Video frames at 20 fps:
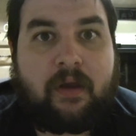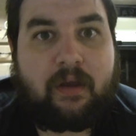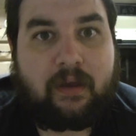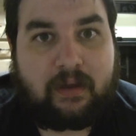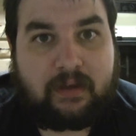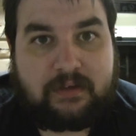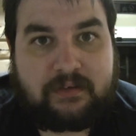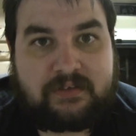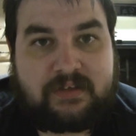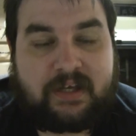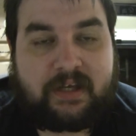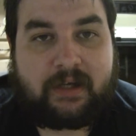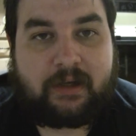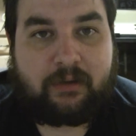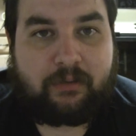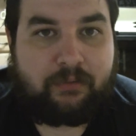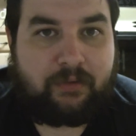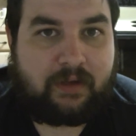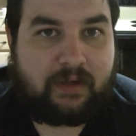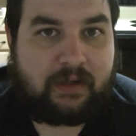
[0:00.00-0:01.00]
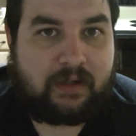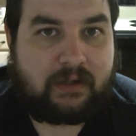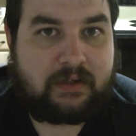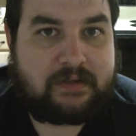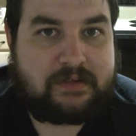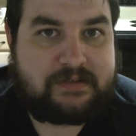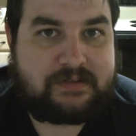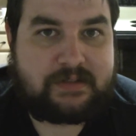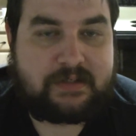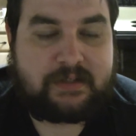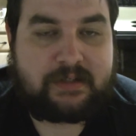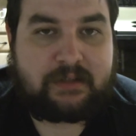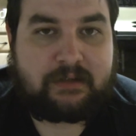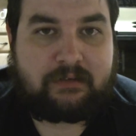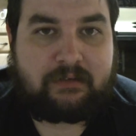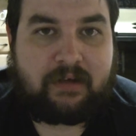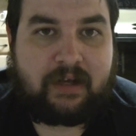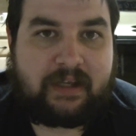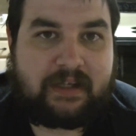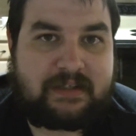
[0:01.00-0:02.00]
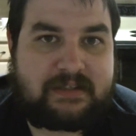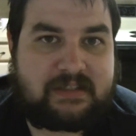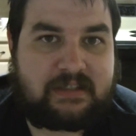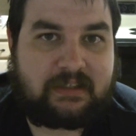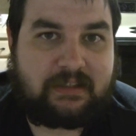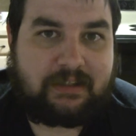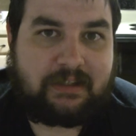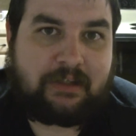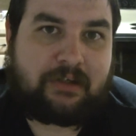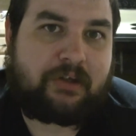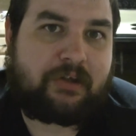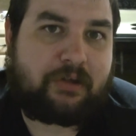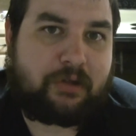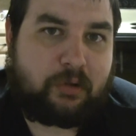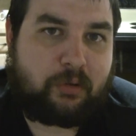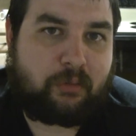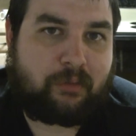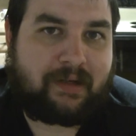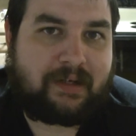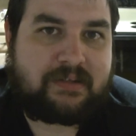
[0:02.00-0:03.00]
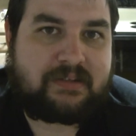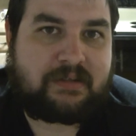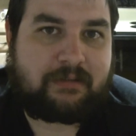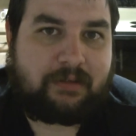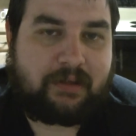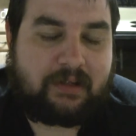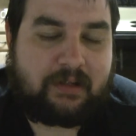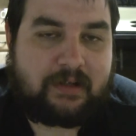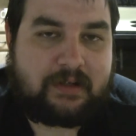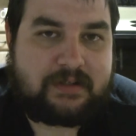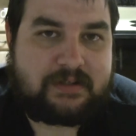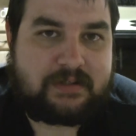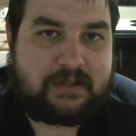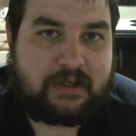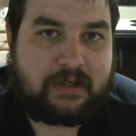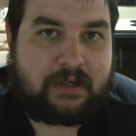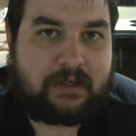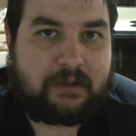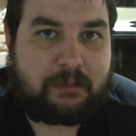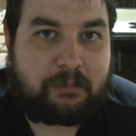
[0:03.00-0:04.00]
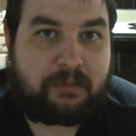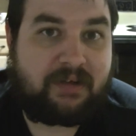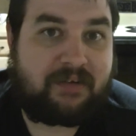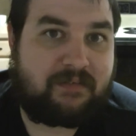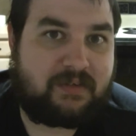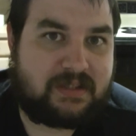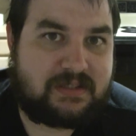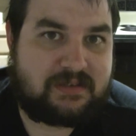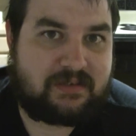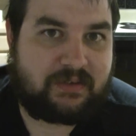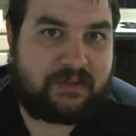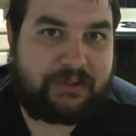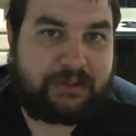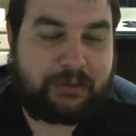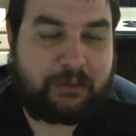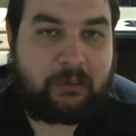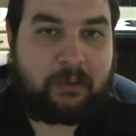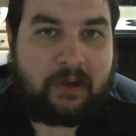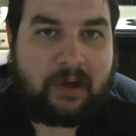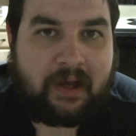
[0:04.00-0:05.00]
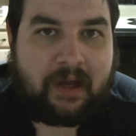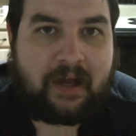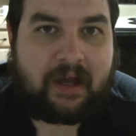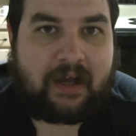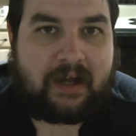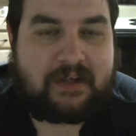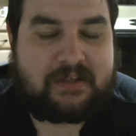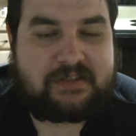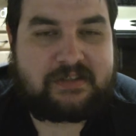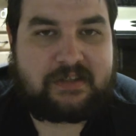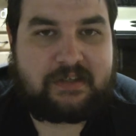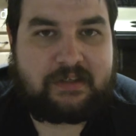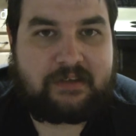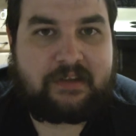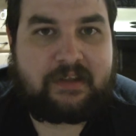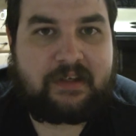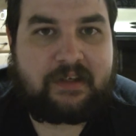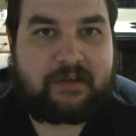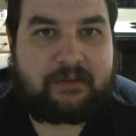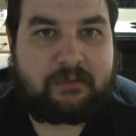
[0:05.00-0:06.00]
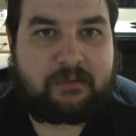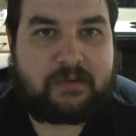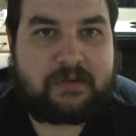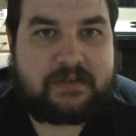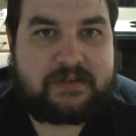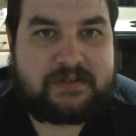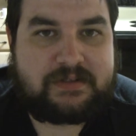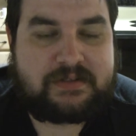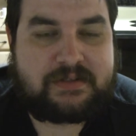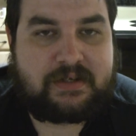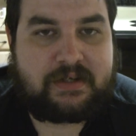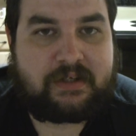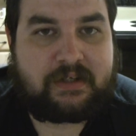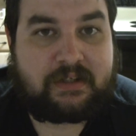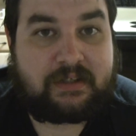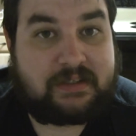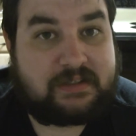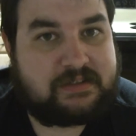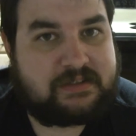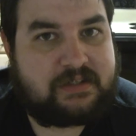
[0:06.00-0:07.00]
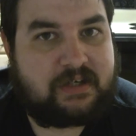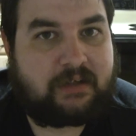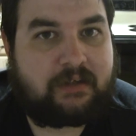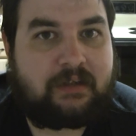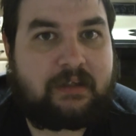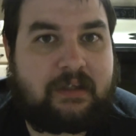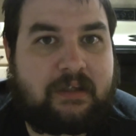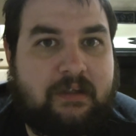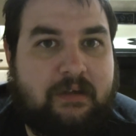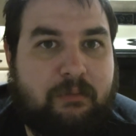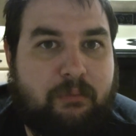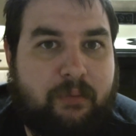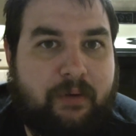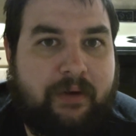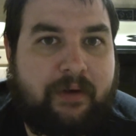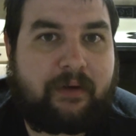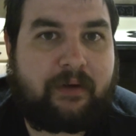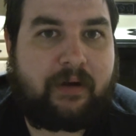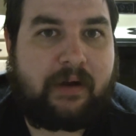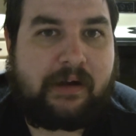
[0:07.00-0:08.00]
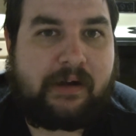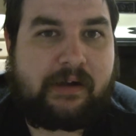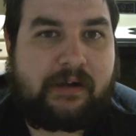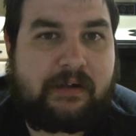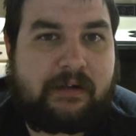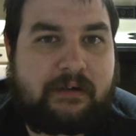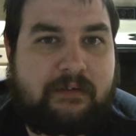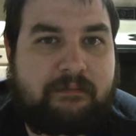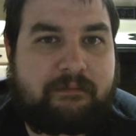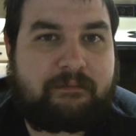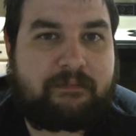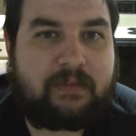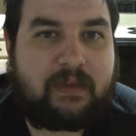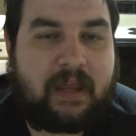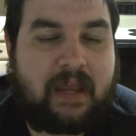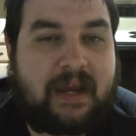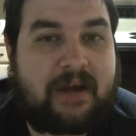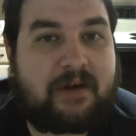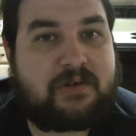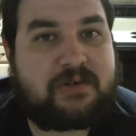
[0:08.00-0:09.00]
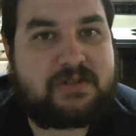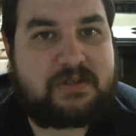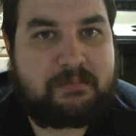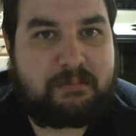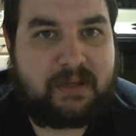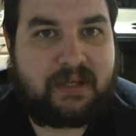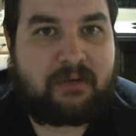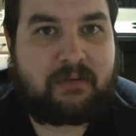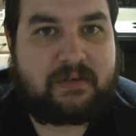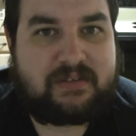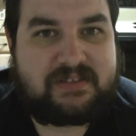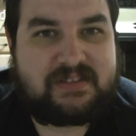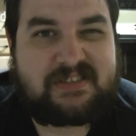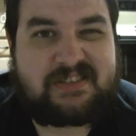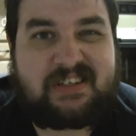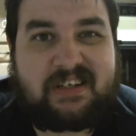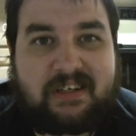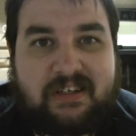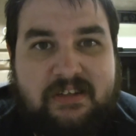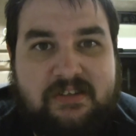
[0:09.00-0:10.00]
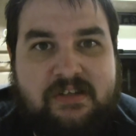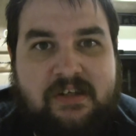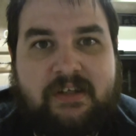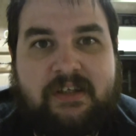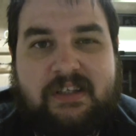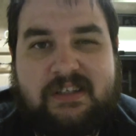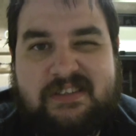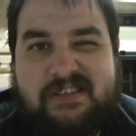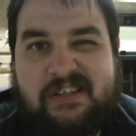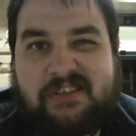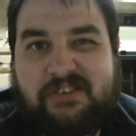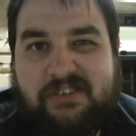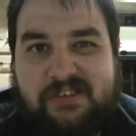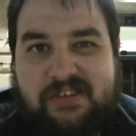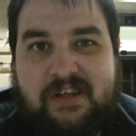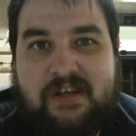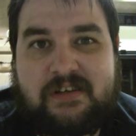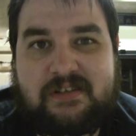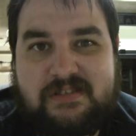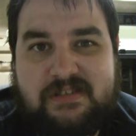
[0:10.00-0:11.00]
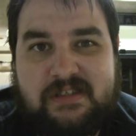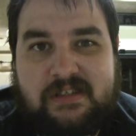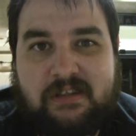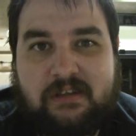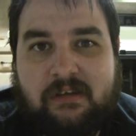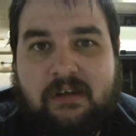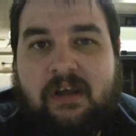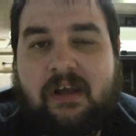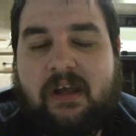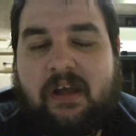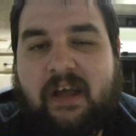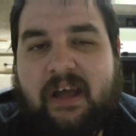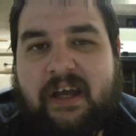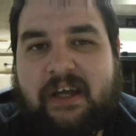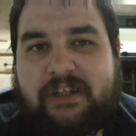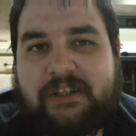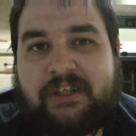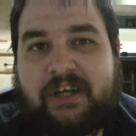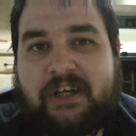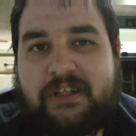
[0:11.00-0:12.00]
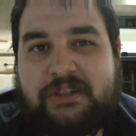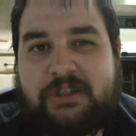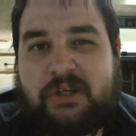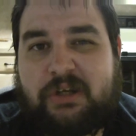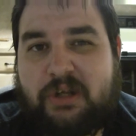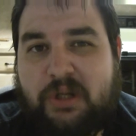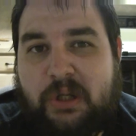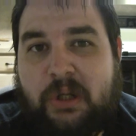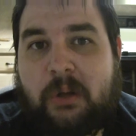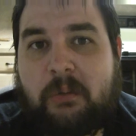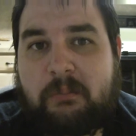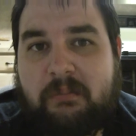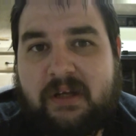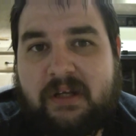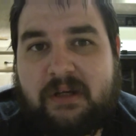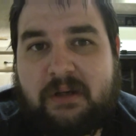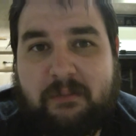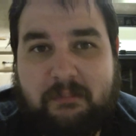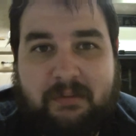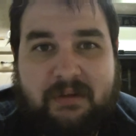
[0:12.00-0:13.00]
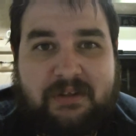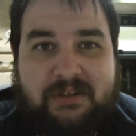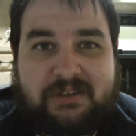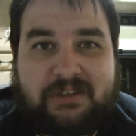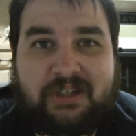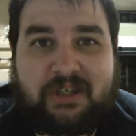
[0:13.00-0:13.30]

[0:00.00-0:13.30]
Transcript: in town. And I guess I need to correct something that I said in a previous video. I said that it was Kentucky where Harrison Bay was. It's not Kentucky, it's actually Tennessee. I should have known better, but